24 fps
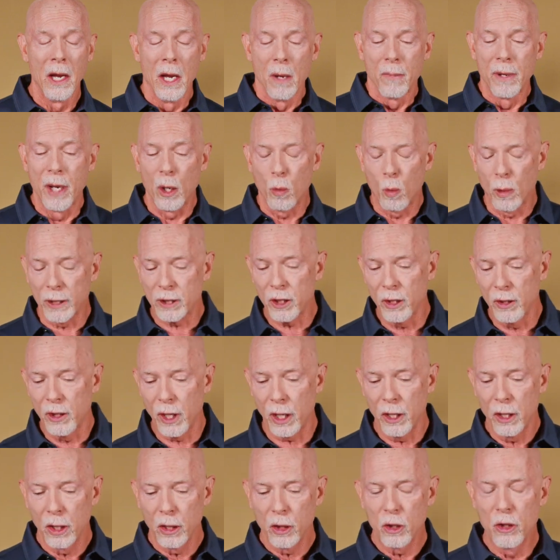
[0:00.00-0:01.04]
But it wasn't
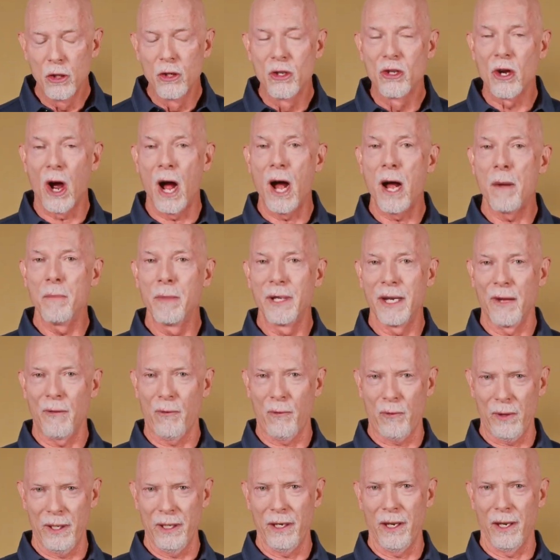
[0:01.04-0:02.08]
the dominant
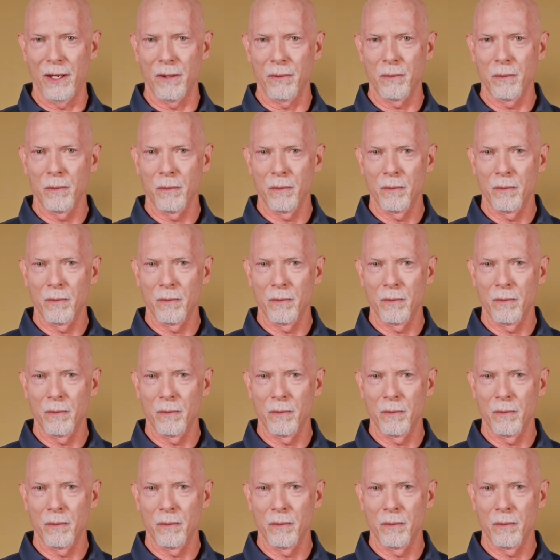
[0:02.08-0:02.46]
thinking.